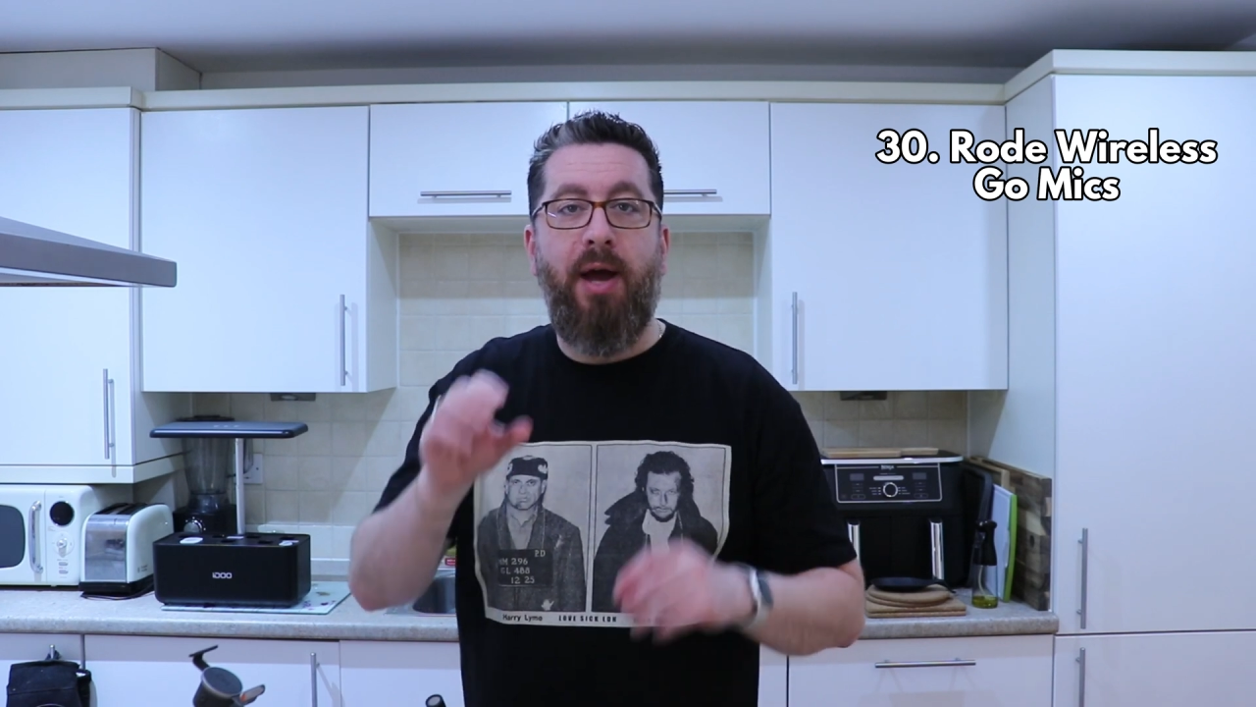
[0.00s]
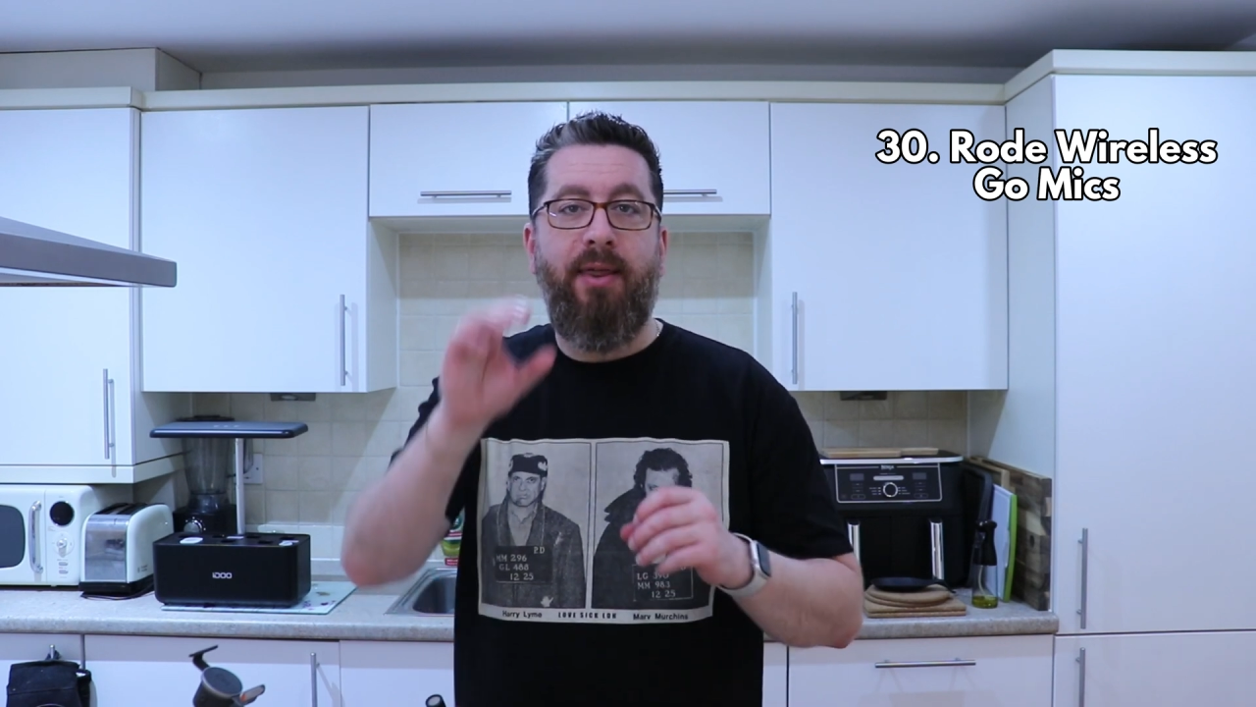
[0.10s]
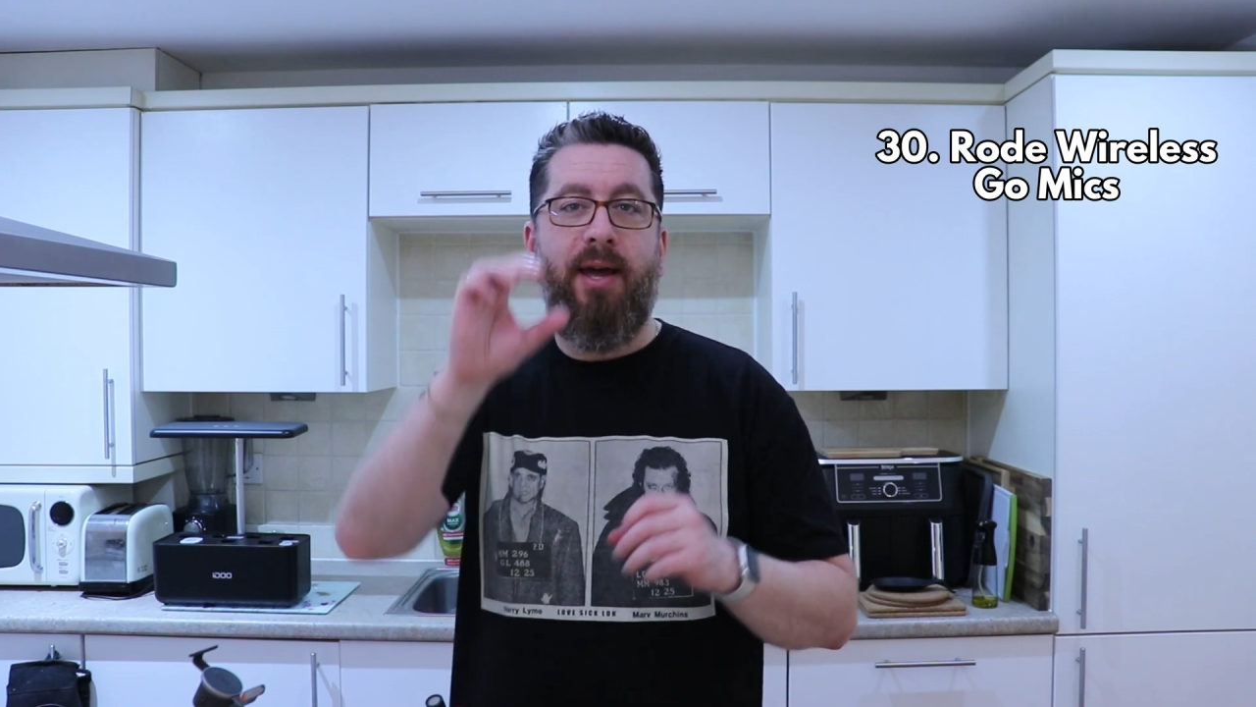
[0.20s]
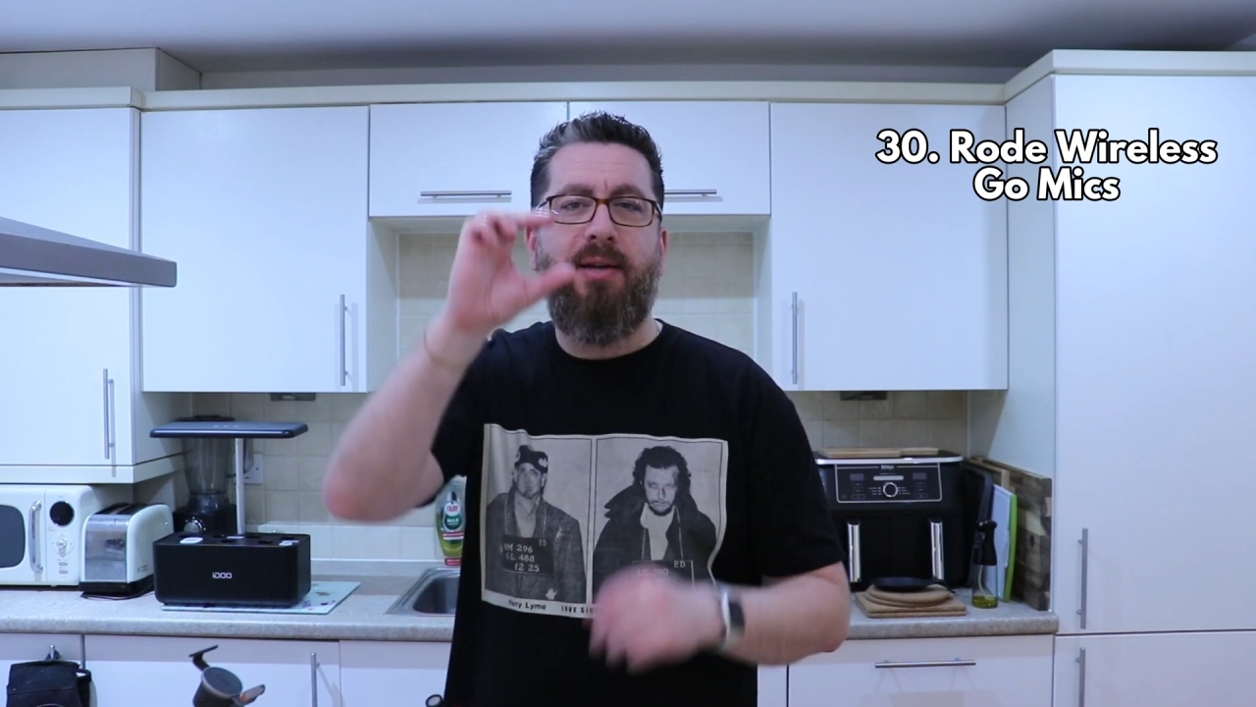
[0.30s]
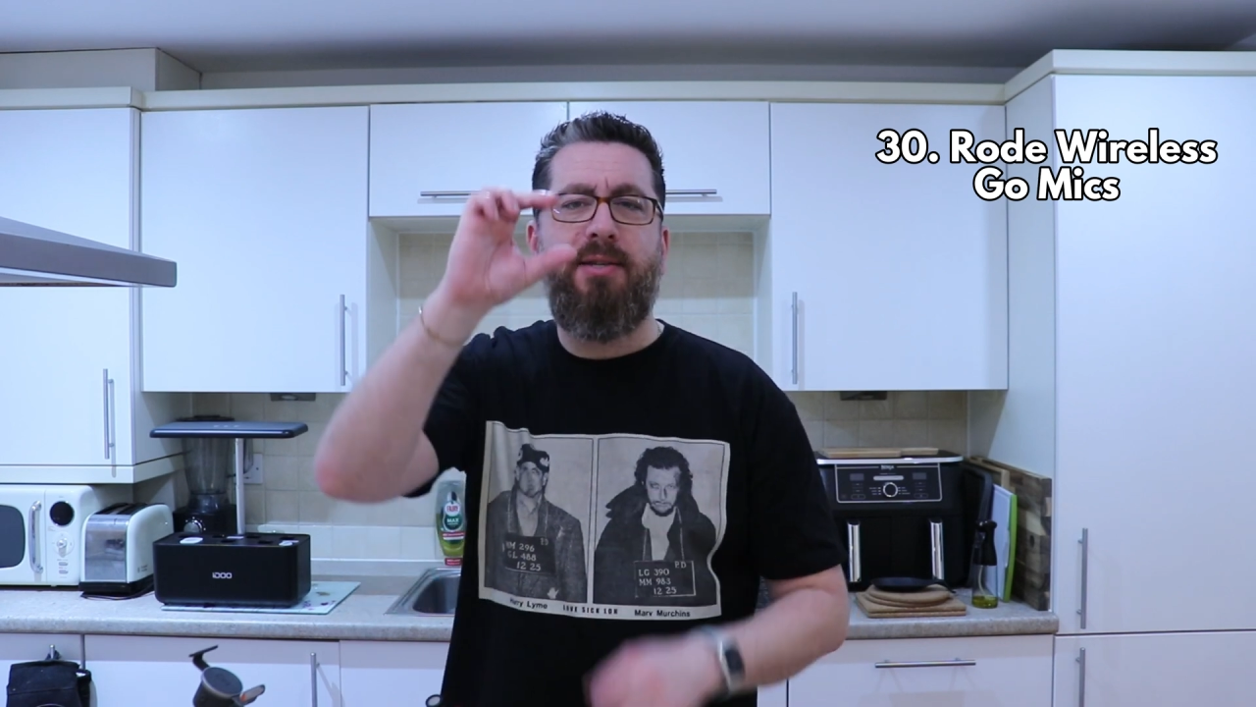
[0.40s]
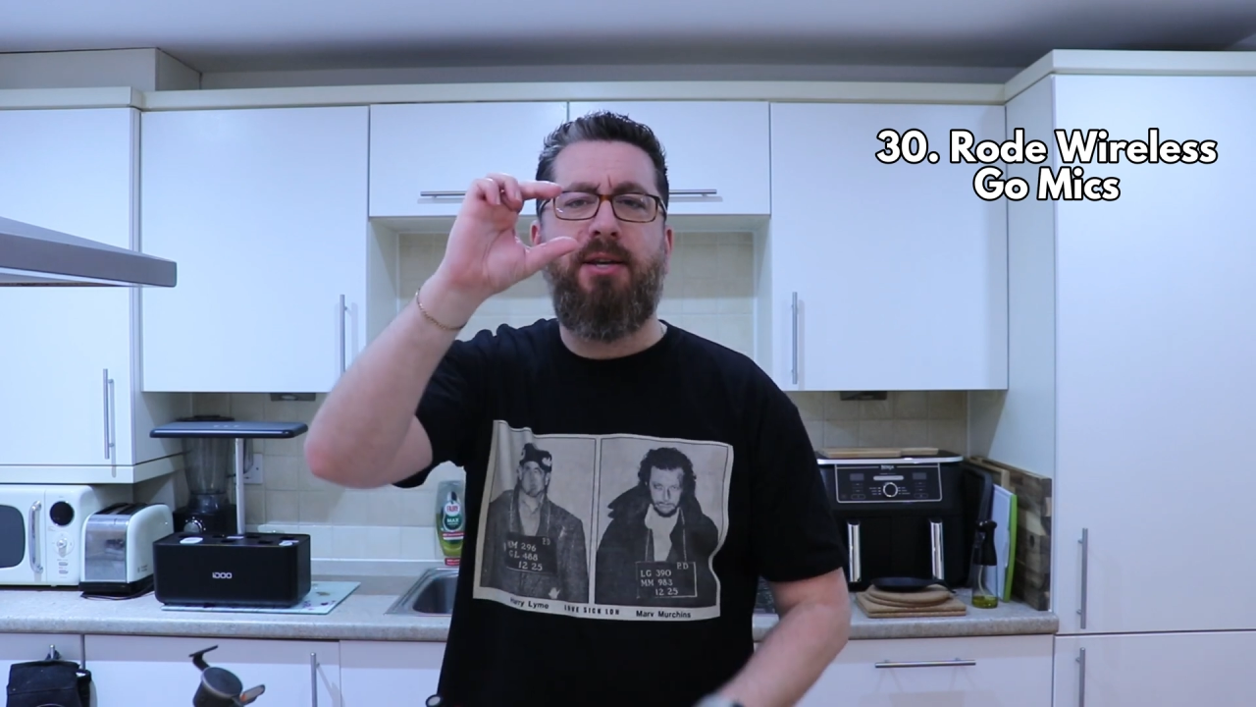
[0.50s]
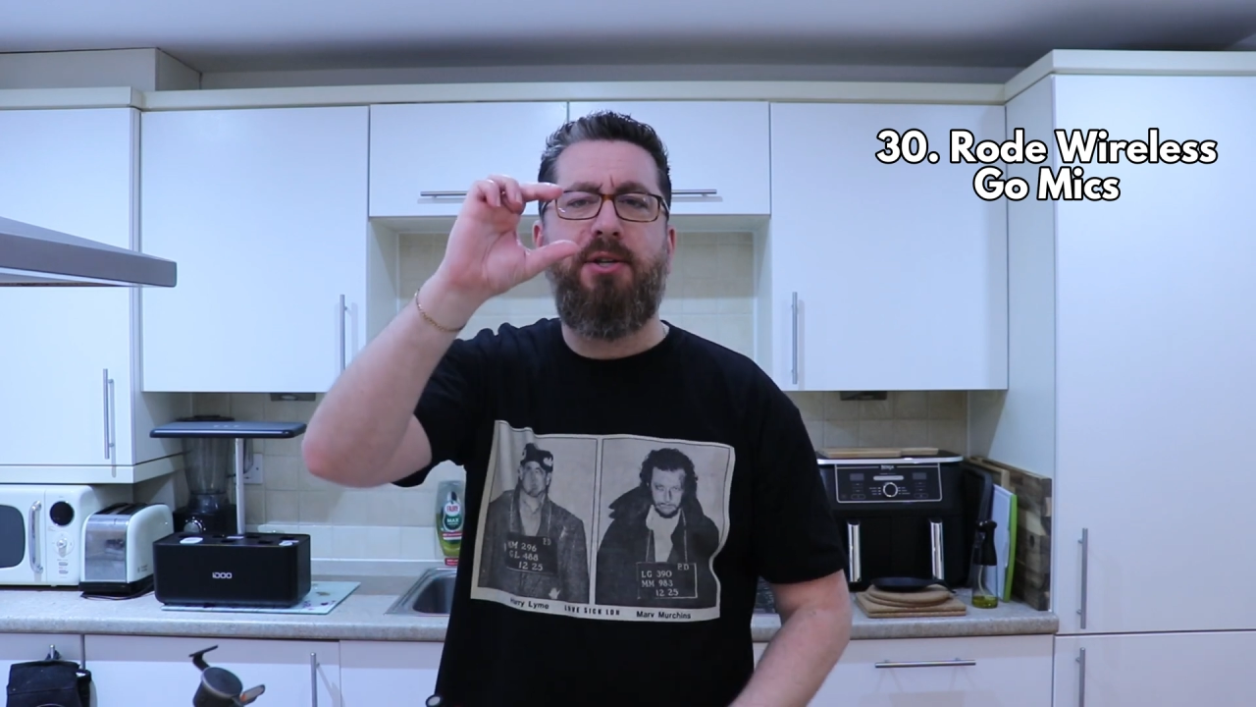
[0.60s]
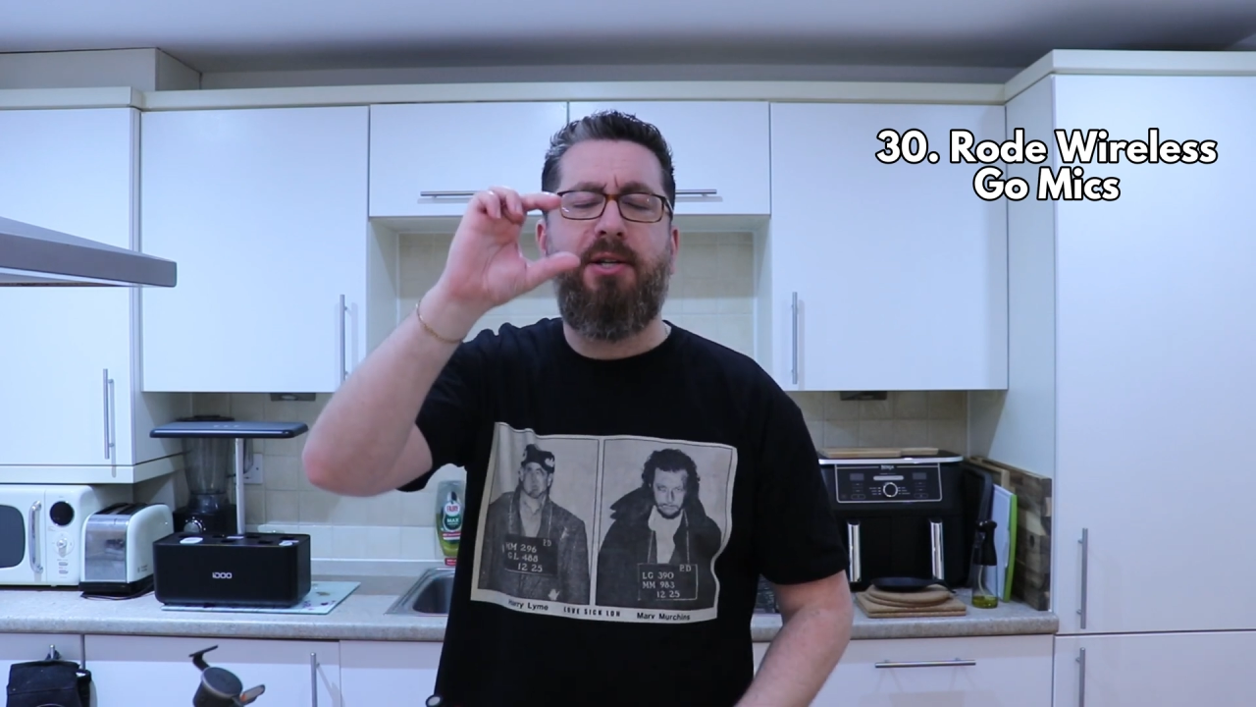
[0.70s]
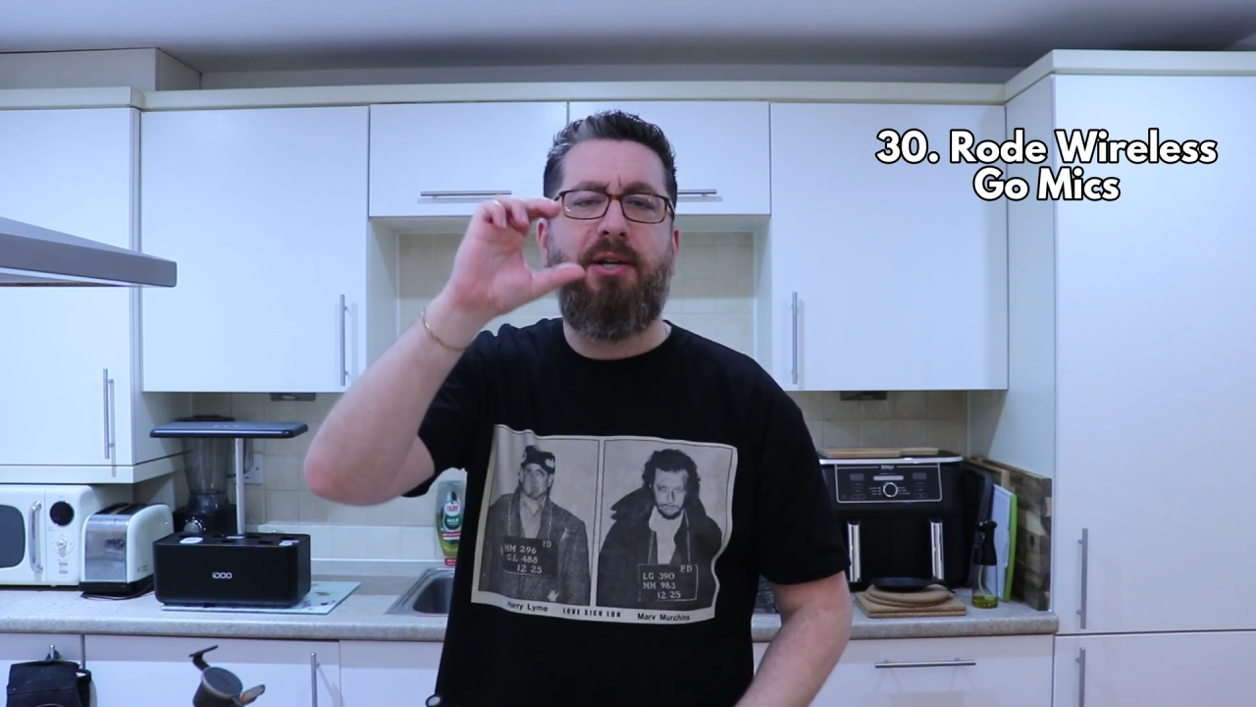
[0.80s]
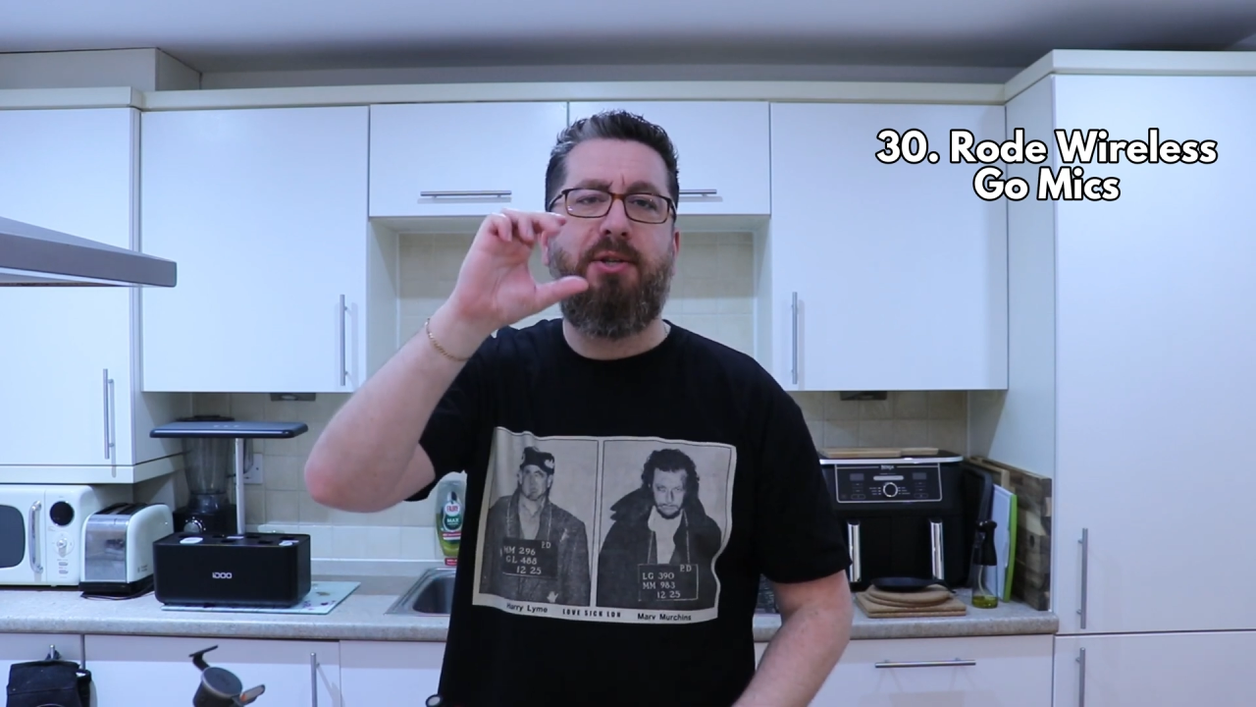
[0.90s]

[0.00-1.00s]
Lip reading: and they're essentially